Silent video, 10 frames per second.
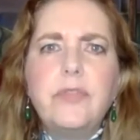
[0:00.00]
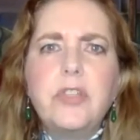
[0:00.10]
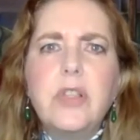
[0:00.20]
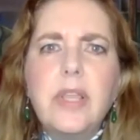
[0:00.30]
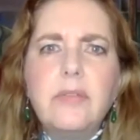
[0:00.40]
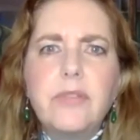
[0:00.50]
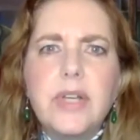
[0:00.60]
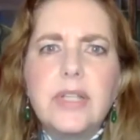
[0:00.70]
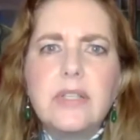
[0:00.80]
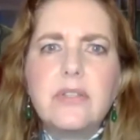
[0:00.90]

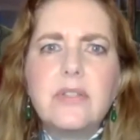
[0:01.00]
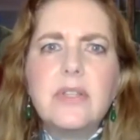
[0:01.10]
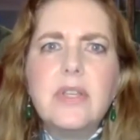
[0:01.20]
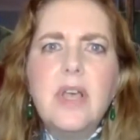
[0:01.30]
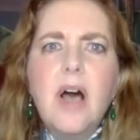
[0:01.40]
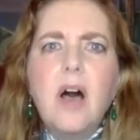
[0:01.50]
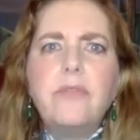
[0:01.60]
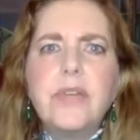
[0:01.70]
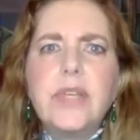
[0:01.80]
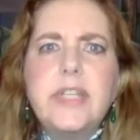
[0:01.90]
deliverance,
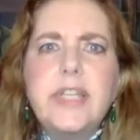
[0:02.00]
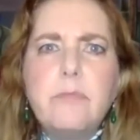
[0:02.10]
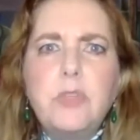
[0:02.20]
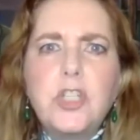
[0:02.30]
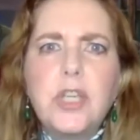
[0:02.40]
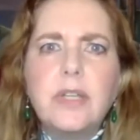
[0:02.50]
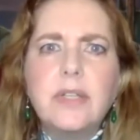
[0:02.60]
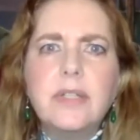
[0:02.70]
of redemption,